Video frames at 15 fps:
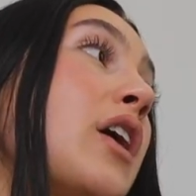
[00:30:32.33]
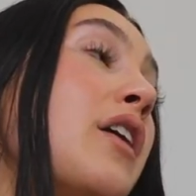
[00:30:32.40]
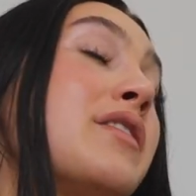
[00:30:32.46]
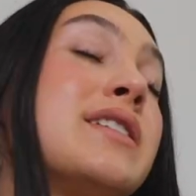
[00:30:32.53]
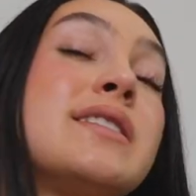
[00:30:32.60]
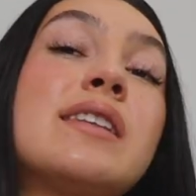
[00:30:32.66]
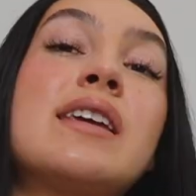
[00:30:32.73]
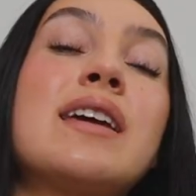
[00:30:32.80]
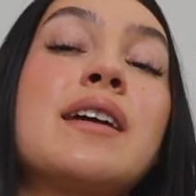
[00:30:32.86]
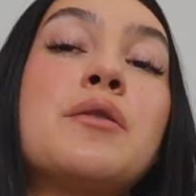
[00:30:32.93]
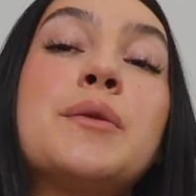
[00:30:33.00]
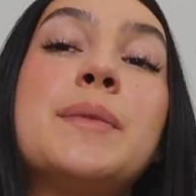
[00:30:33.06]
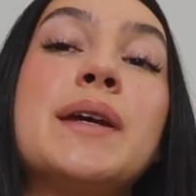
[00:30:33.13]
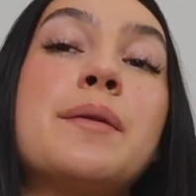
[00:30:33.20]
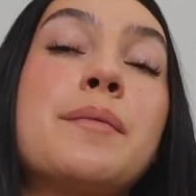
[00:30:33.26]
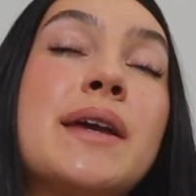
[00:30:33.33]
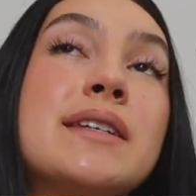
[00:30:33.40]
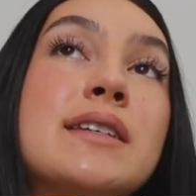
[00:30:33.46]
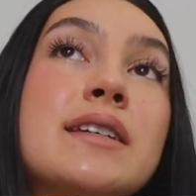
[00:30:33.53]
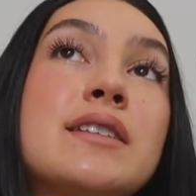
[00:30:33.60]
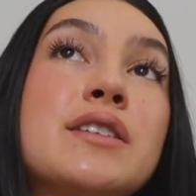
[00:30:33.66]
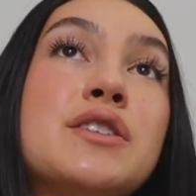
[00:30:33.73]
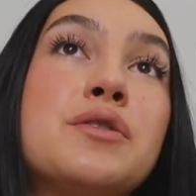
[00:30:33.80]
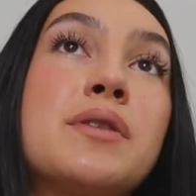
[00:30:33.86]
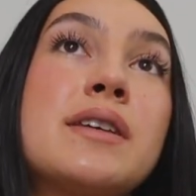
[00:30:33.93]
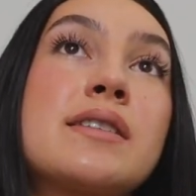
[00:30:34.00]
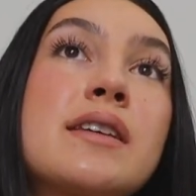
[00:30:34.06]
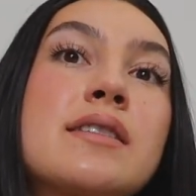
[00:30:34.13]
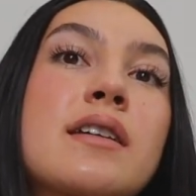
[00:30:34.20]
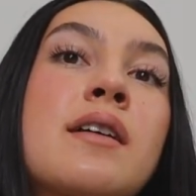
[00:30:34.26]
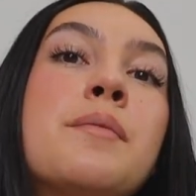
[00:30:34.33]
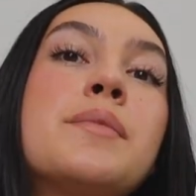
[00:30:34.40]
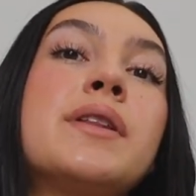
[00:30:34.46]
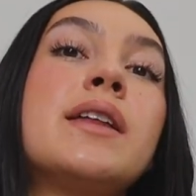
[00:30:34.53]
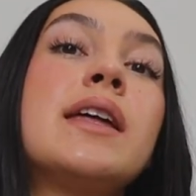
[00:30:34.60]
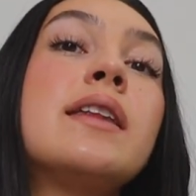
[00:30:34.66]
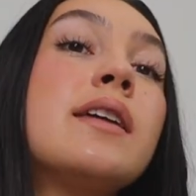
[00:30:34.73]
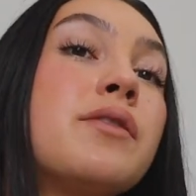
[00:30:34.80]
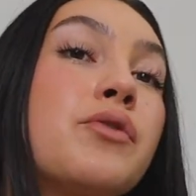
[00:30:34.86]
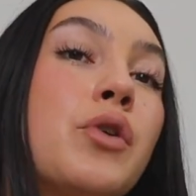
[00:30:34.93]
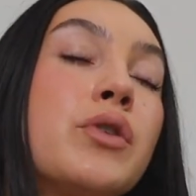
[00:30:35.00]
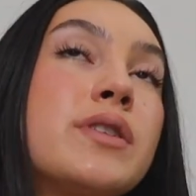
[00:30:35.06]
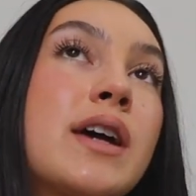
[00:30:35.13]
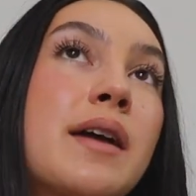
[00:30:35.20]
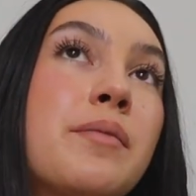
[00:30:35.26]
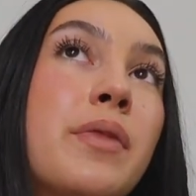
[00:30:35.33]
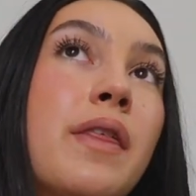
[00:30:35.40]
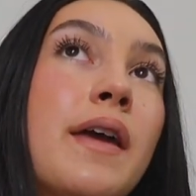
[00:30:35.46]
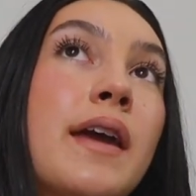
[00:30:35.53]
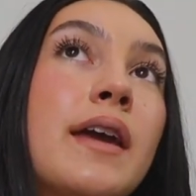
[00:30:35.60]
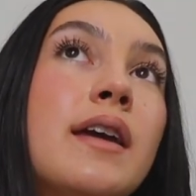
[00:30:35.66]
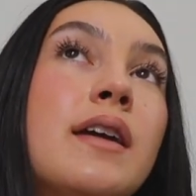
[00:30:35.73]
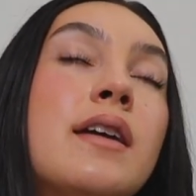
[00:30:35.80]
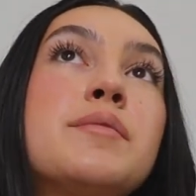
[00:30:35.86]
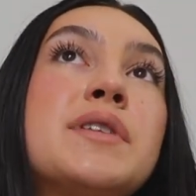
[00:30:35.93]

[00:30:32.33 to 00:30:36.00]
obviously it would be amazing to do this as a completely full-time thing